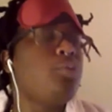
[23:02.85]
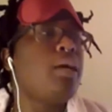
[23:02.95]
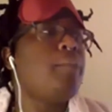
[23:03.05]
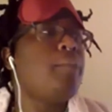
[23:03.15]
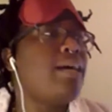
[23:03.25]

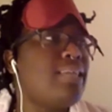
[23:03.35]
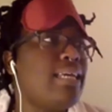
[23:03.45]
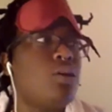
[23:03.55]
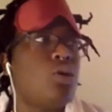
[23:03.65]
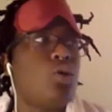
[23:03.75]
knowing
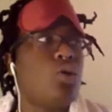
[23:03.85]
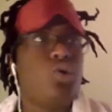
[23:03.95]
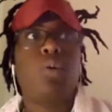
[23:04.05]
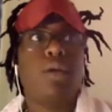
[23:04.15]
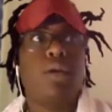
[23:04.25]
what's going
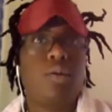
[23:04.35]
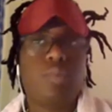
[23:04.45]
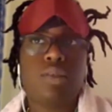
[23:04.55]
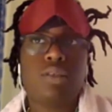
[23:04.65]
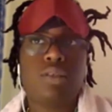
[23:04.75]
on with
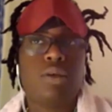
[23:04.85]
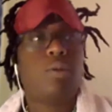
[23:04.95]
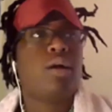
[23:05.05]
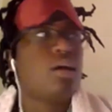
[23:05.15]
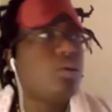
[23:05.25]
Nika
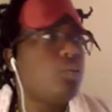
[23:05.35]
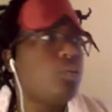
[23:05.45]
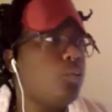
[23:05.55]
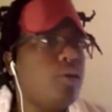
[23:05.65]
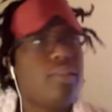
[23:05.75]
and with
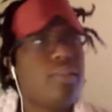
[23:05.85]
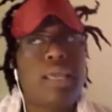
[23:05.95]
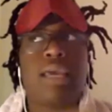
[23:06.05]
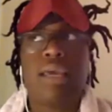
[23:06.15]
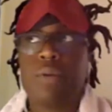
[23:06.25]
Sage,
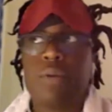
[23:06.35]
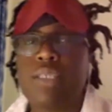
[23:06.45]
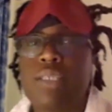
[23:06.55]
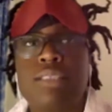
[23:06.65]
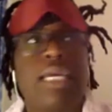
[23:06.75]
so that I
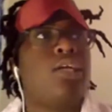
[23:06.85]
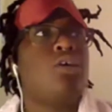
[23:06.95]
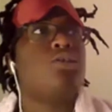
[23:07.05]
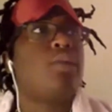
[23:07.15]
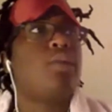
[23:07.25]
can
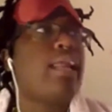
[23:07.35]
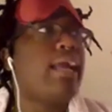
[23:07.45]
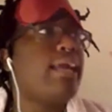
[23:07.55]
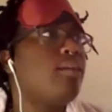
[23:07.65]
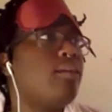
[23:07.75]

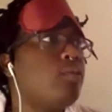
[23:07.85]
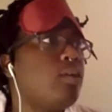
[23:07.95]
impart